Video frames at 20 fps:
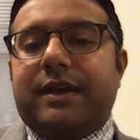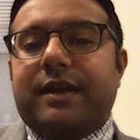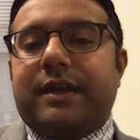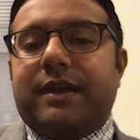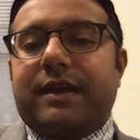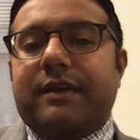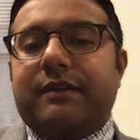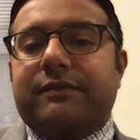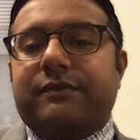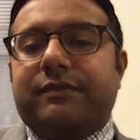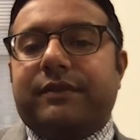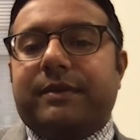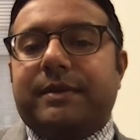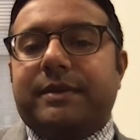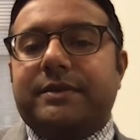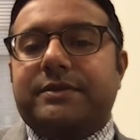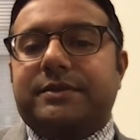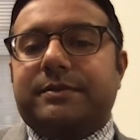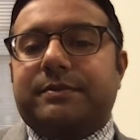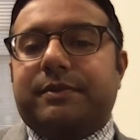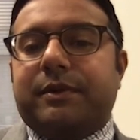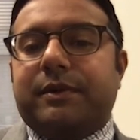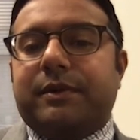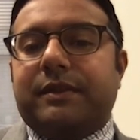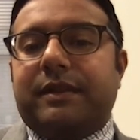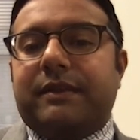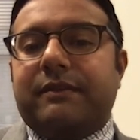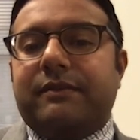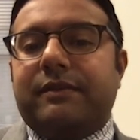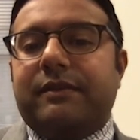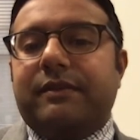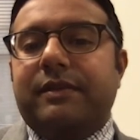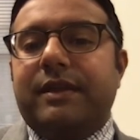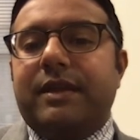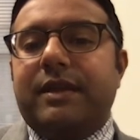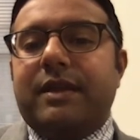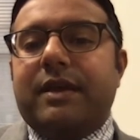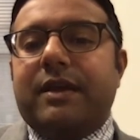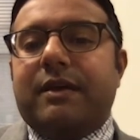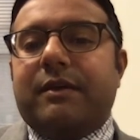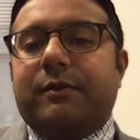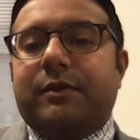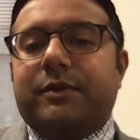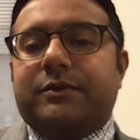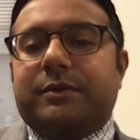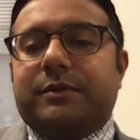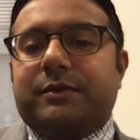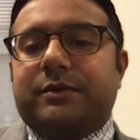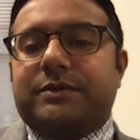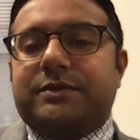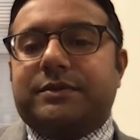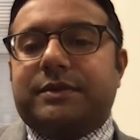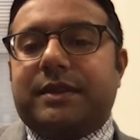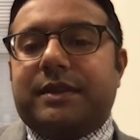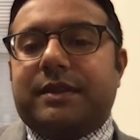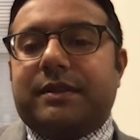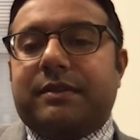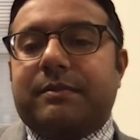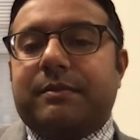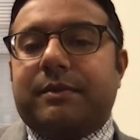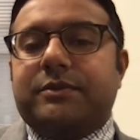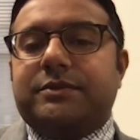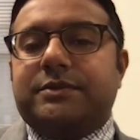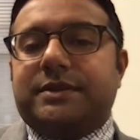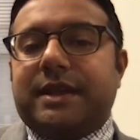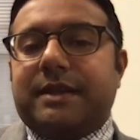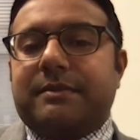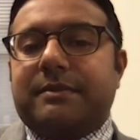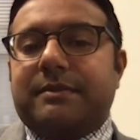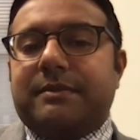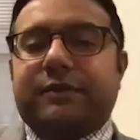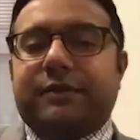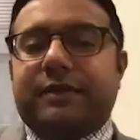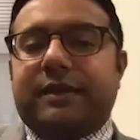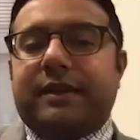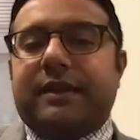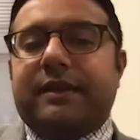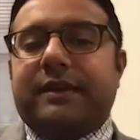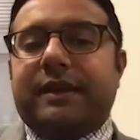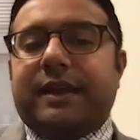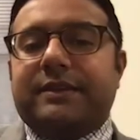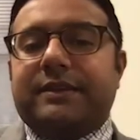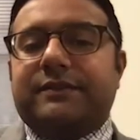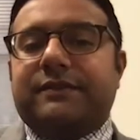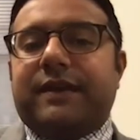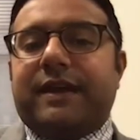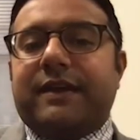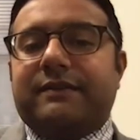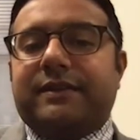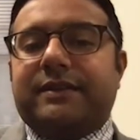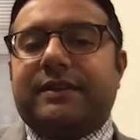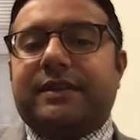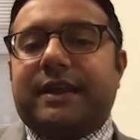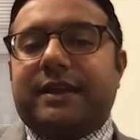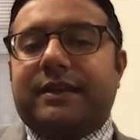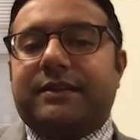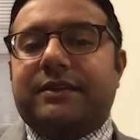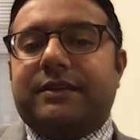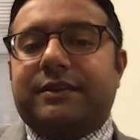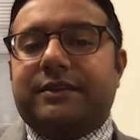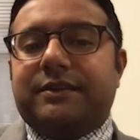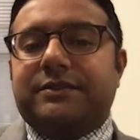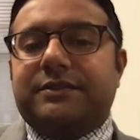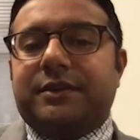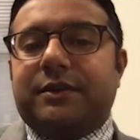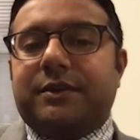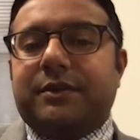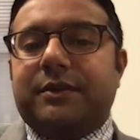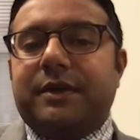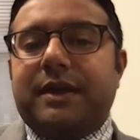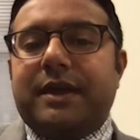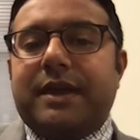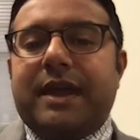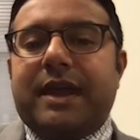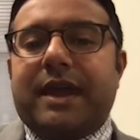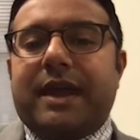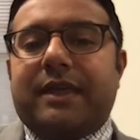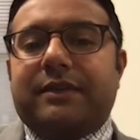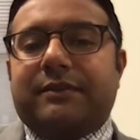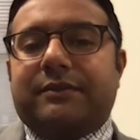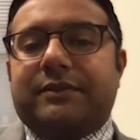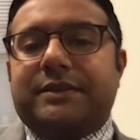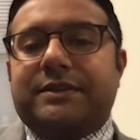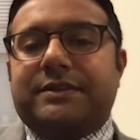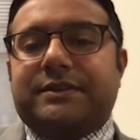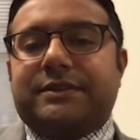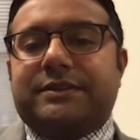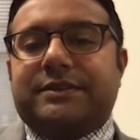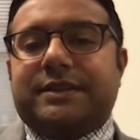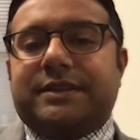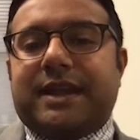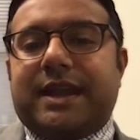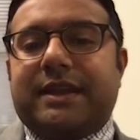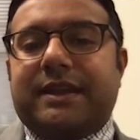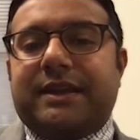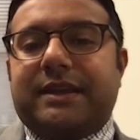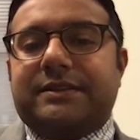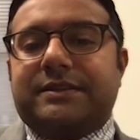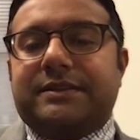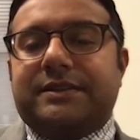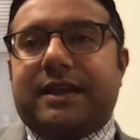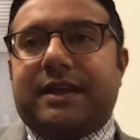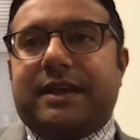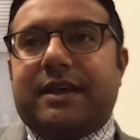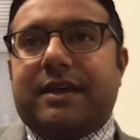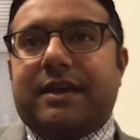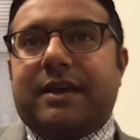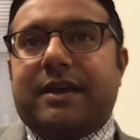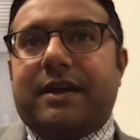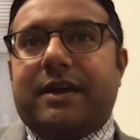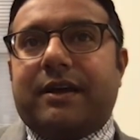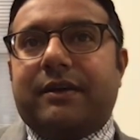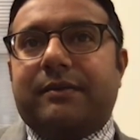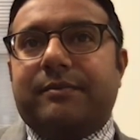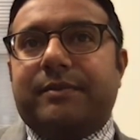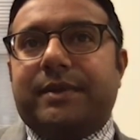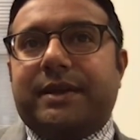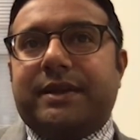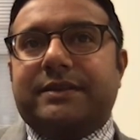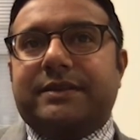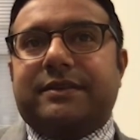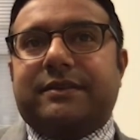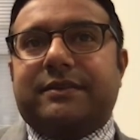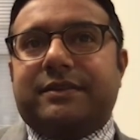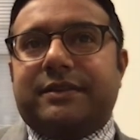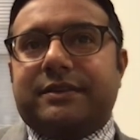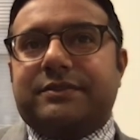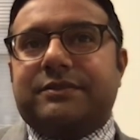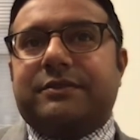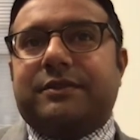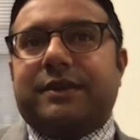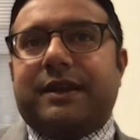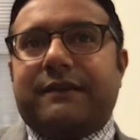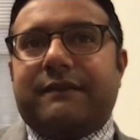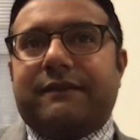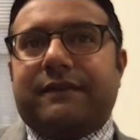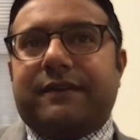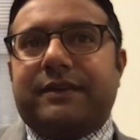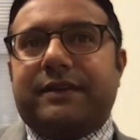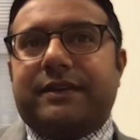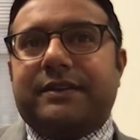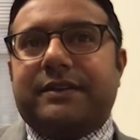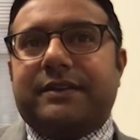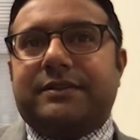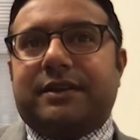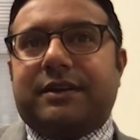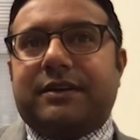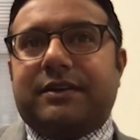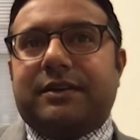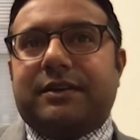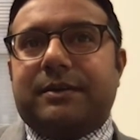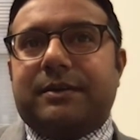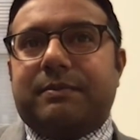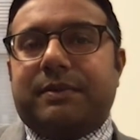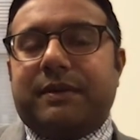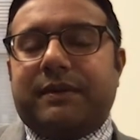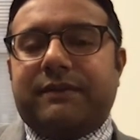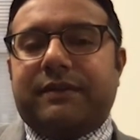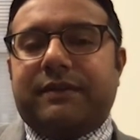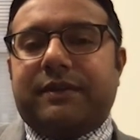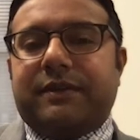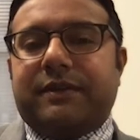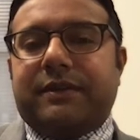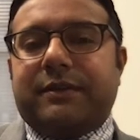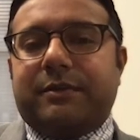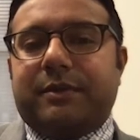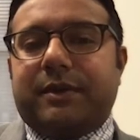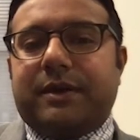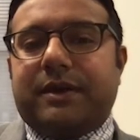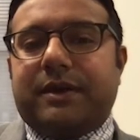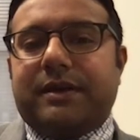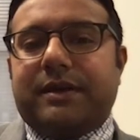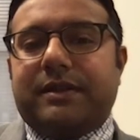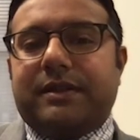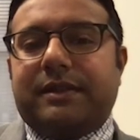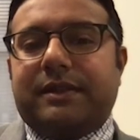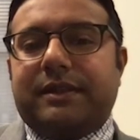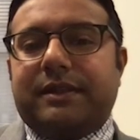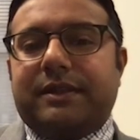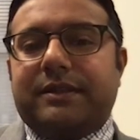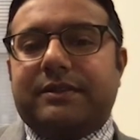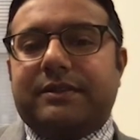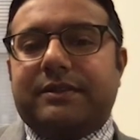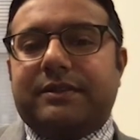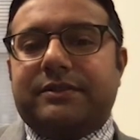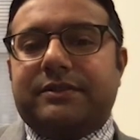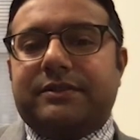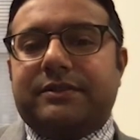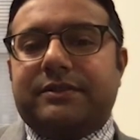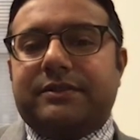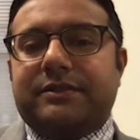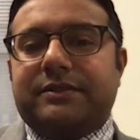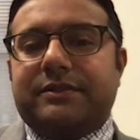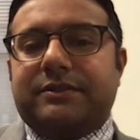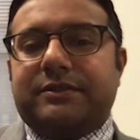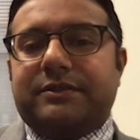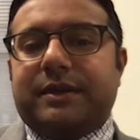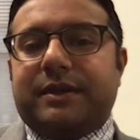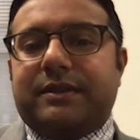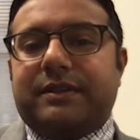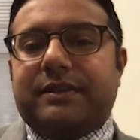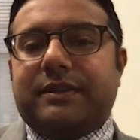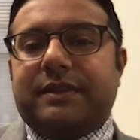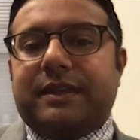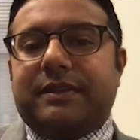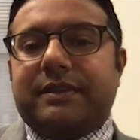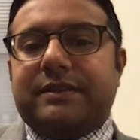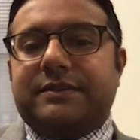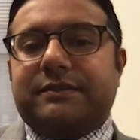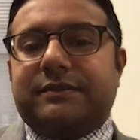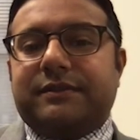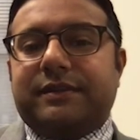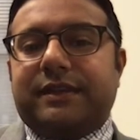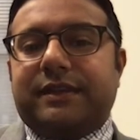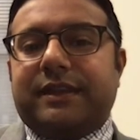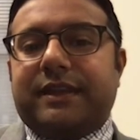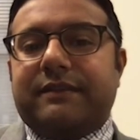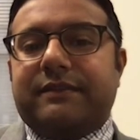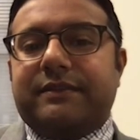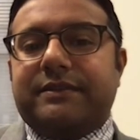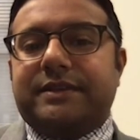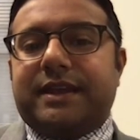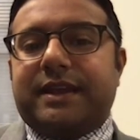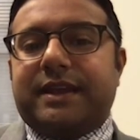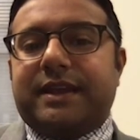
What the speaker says: from a support level, which one was the most stable for the next 5 to 10 years. So on the research side, it's because everything's grant funded, it's harder to pivot quickly. And so I think that this really gave us a